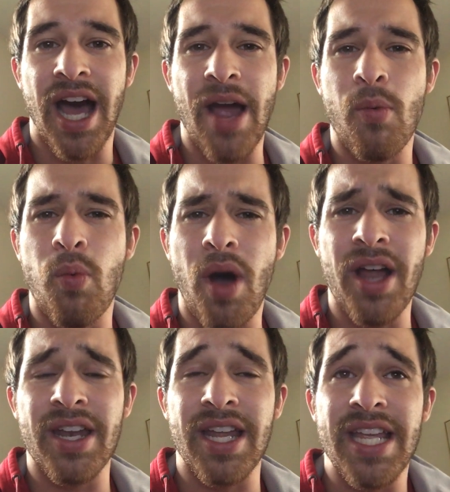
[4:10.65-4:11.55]
I
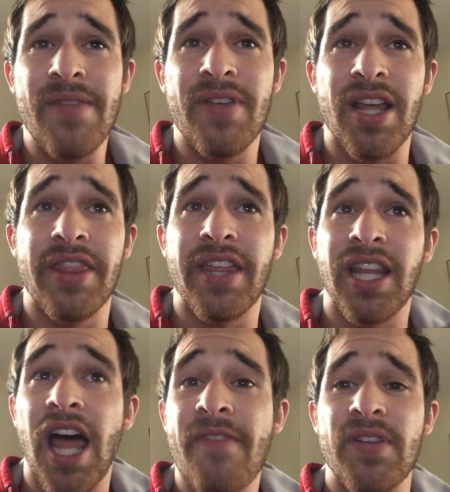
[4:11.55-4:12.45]
want even the
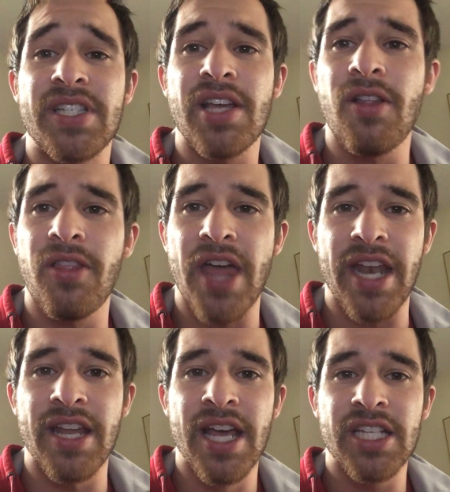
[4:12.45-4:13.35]
life until
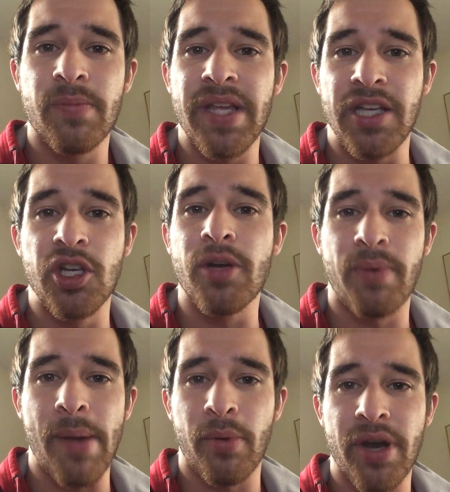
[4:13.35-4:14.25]
then to be good
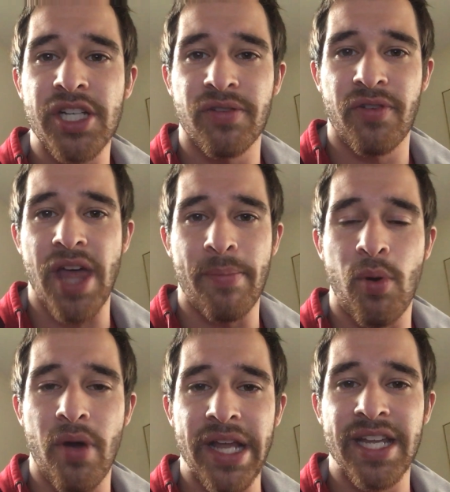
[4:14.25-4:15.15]
preparation for that
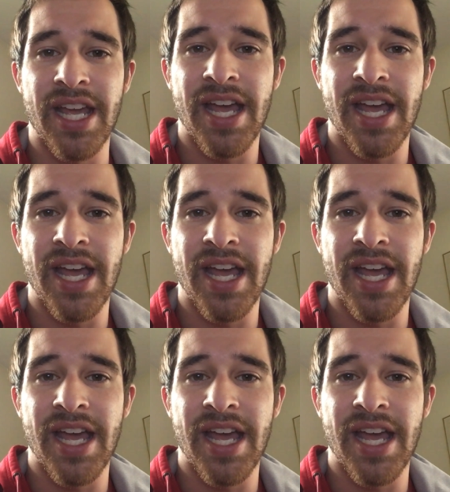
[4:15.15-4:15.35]
point.